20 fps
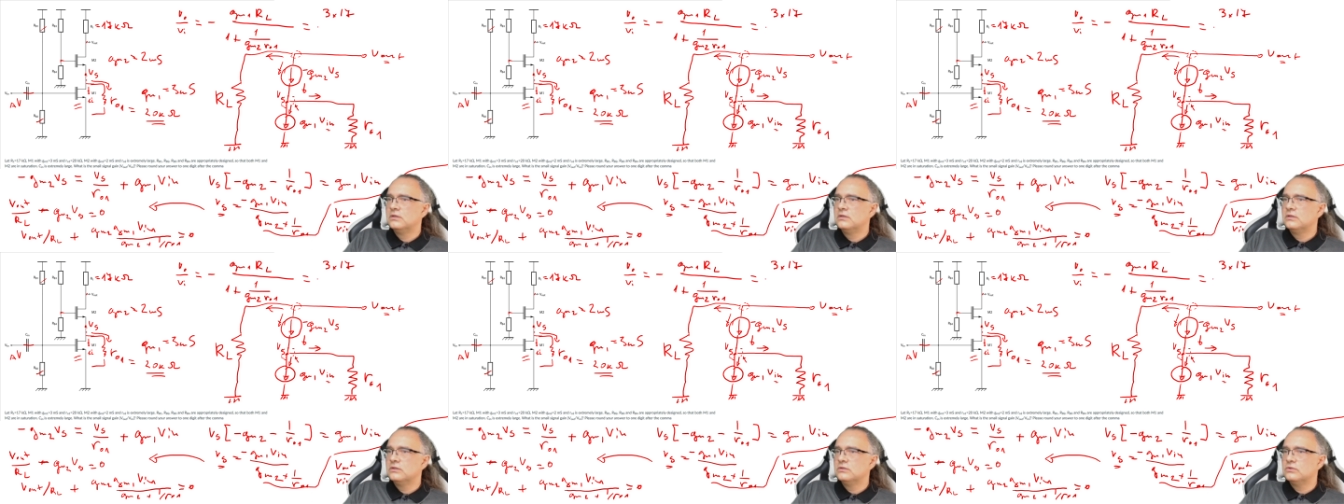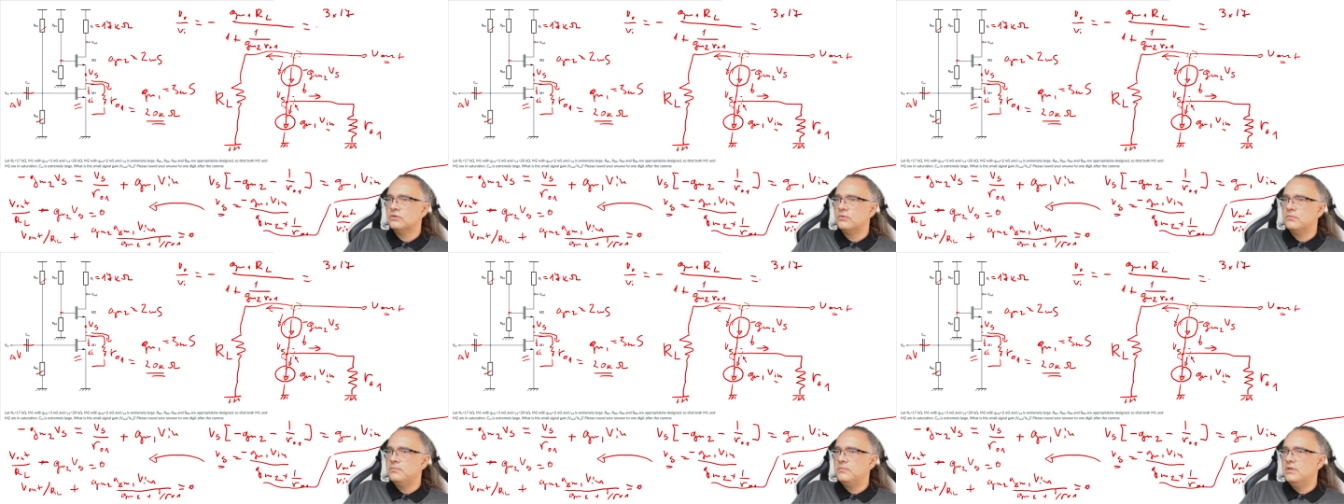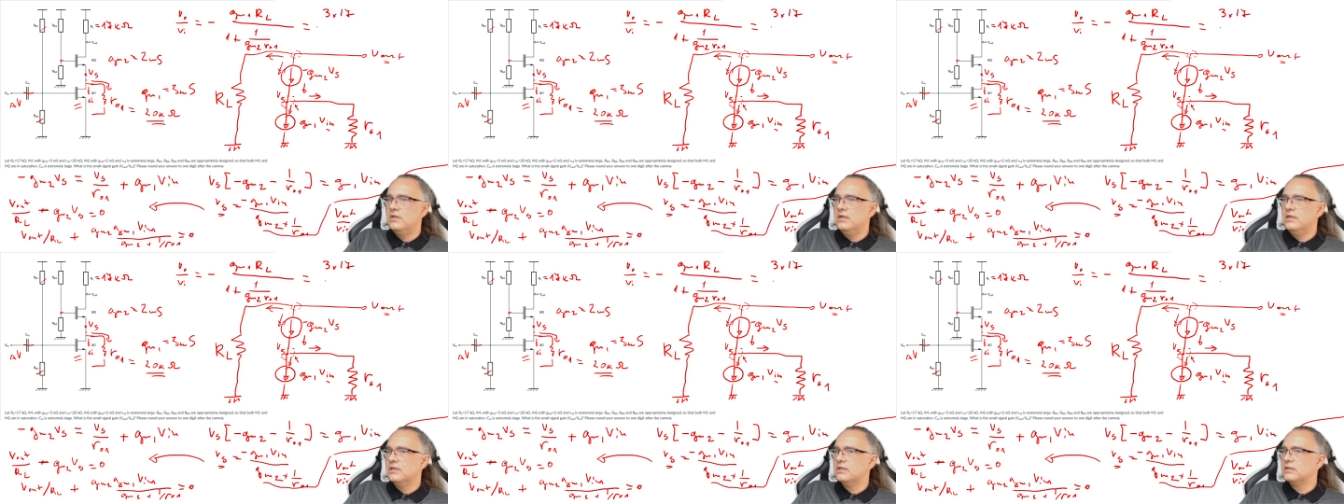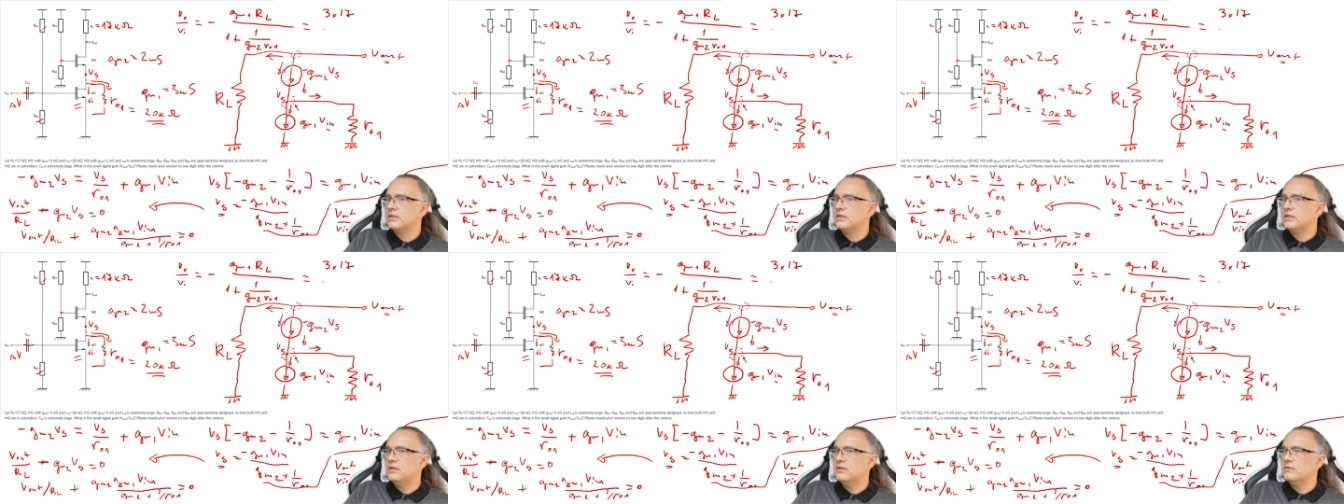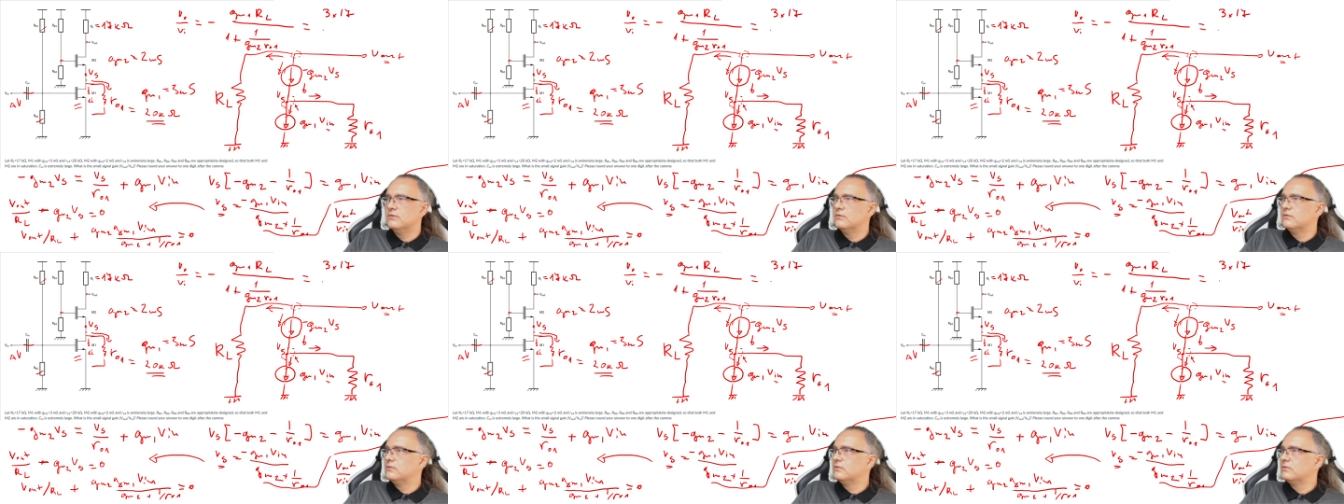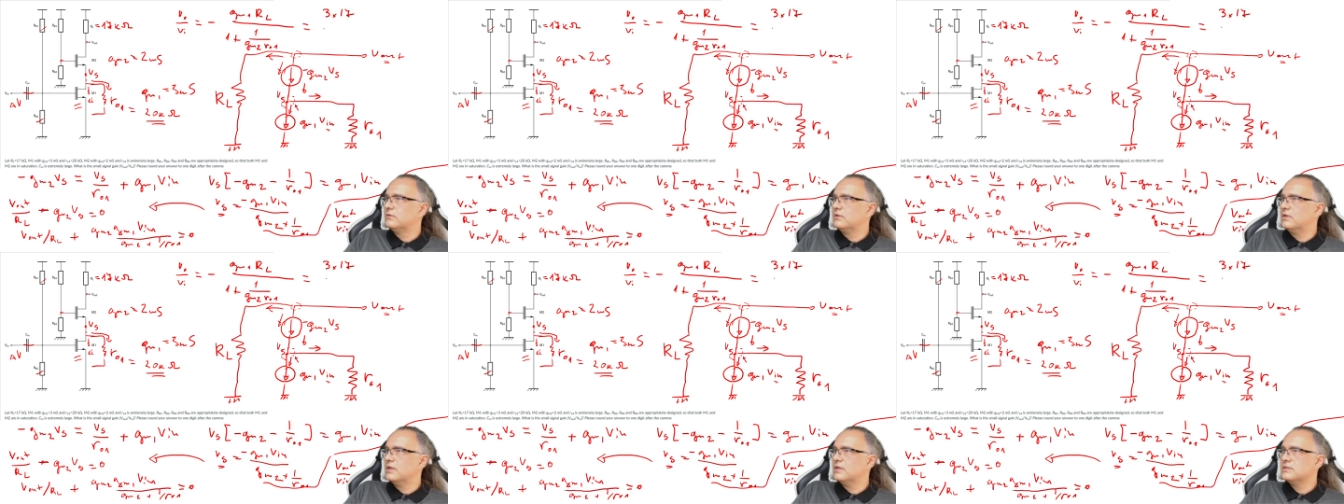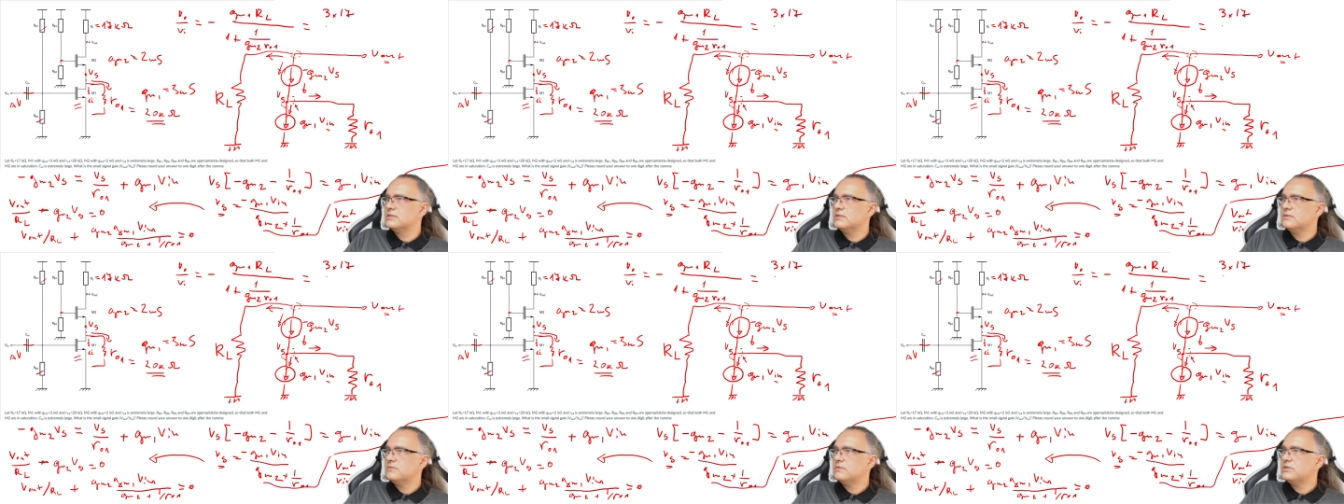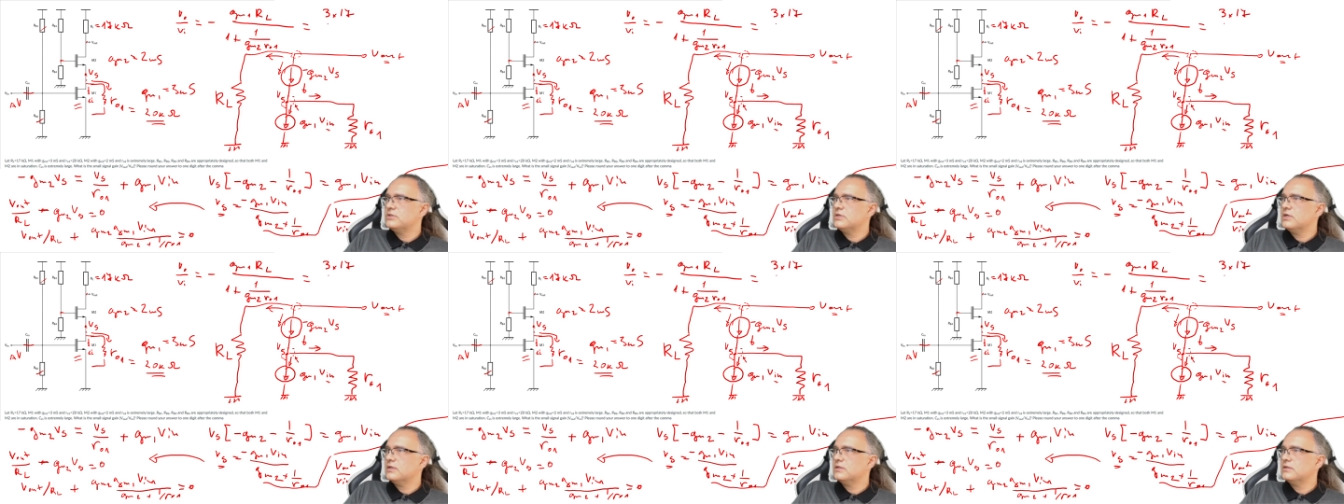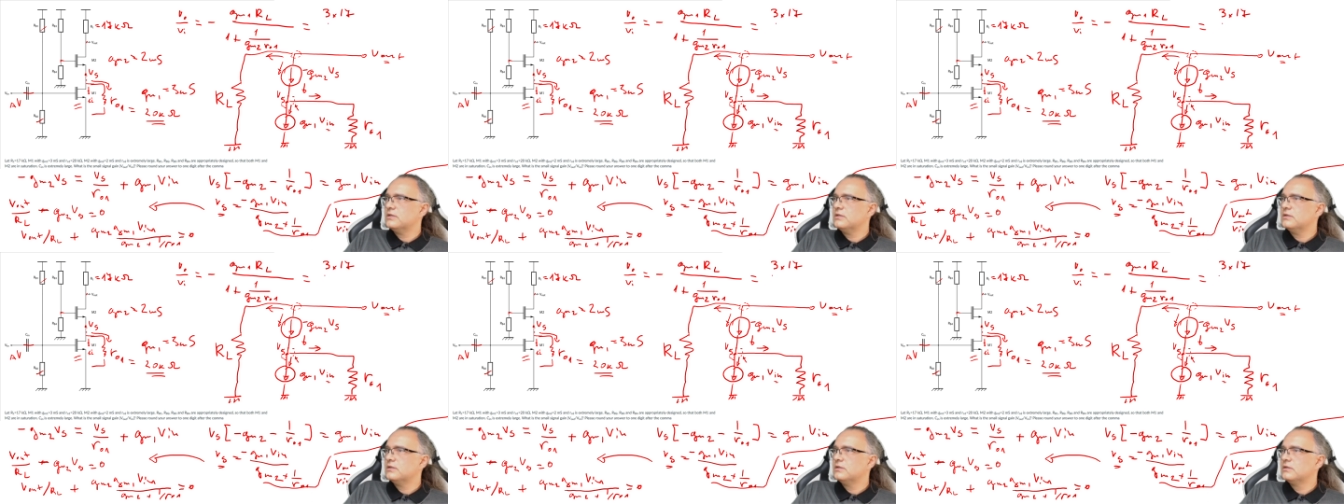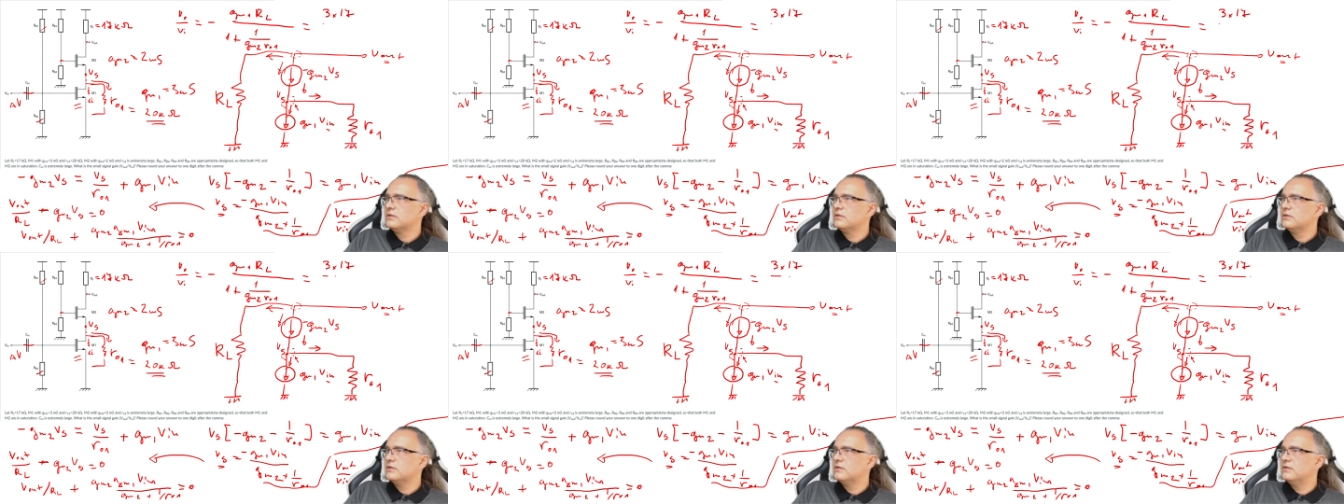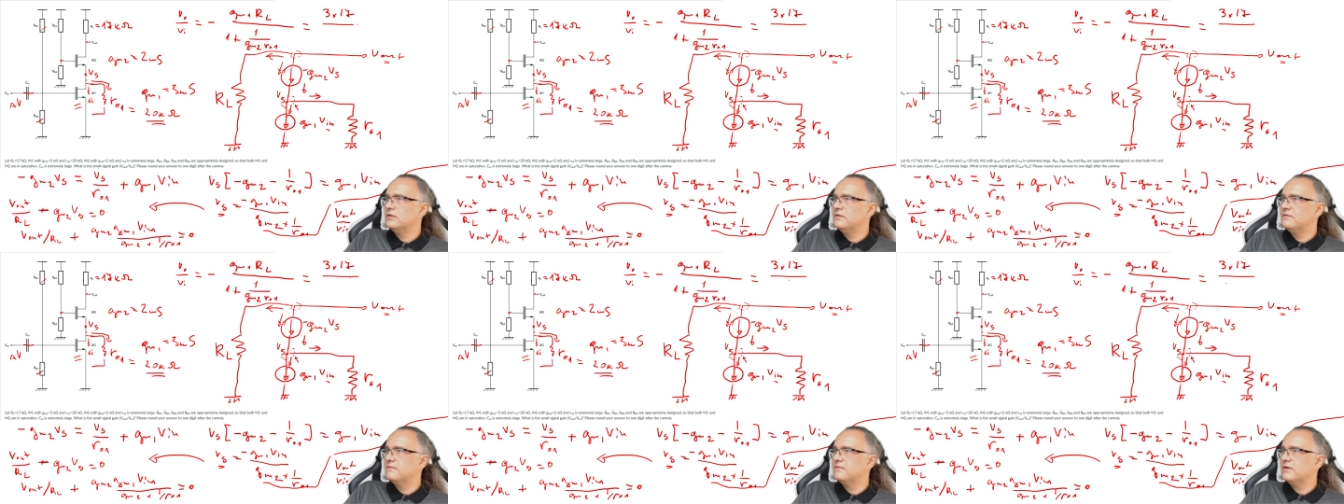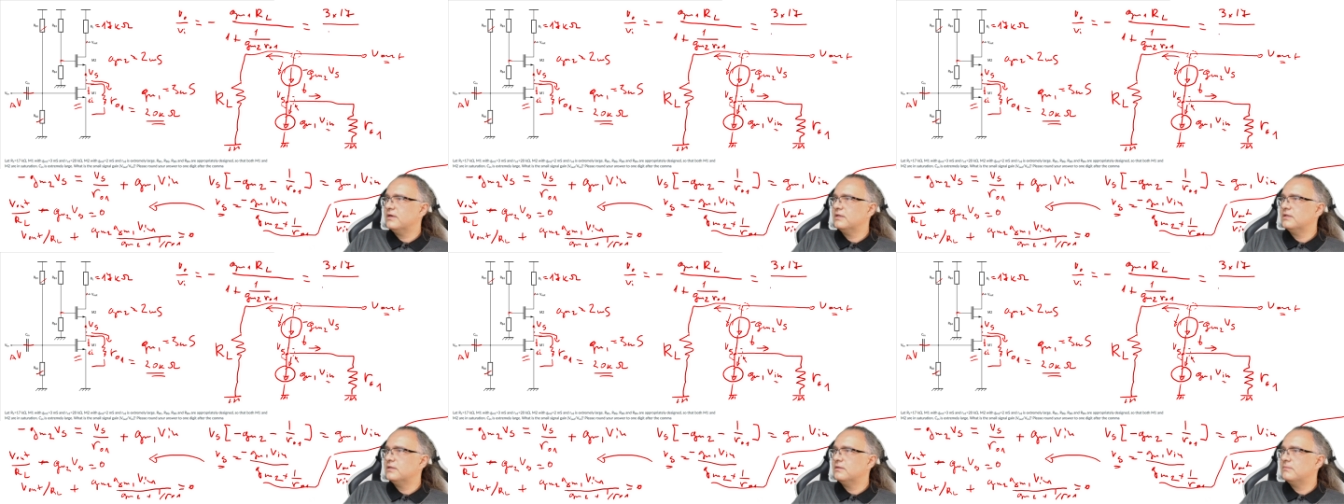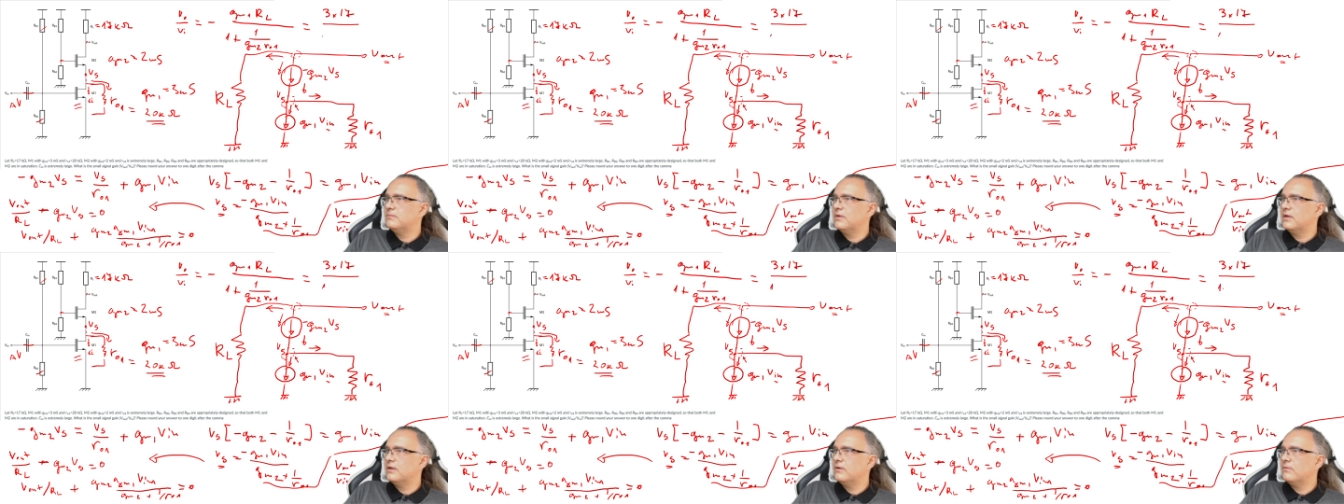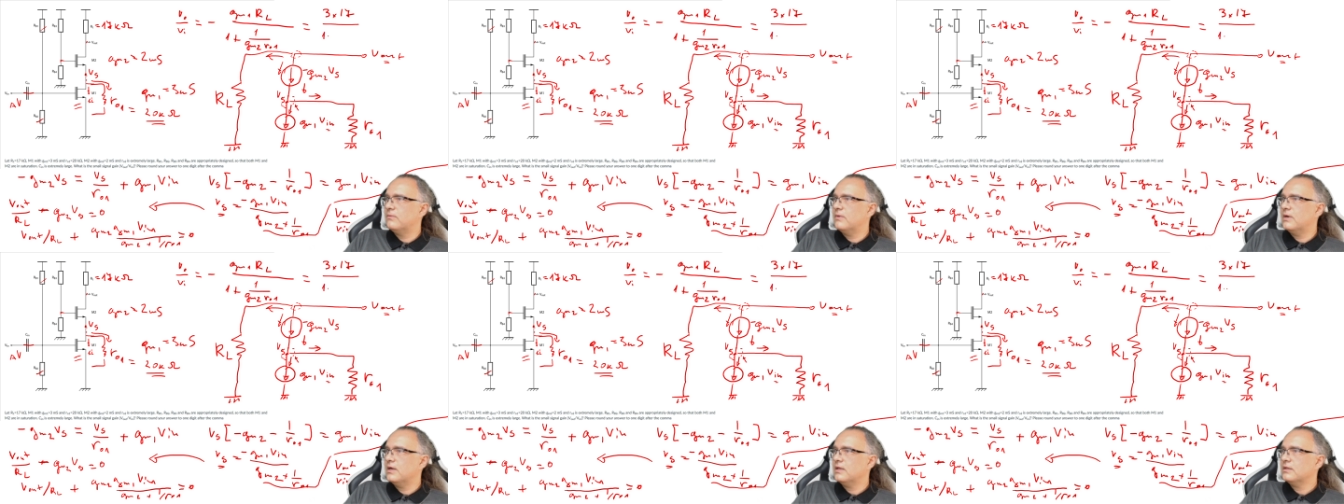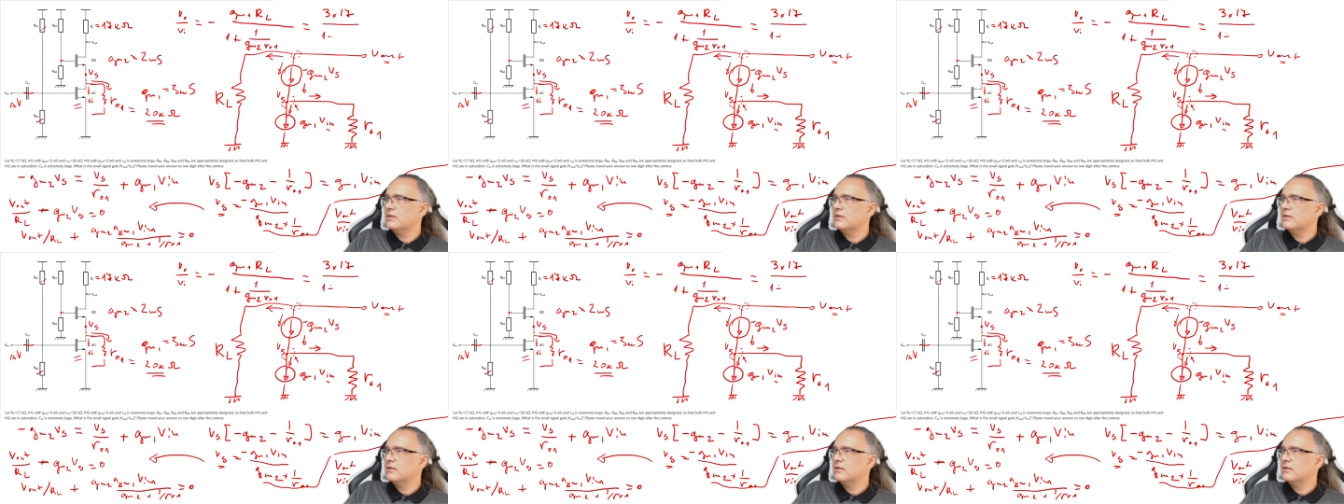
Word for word: so million kilo cancel each other, divided by 1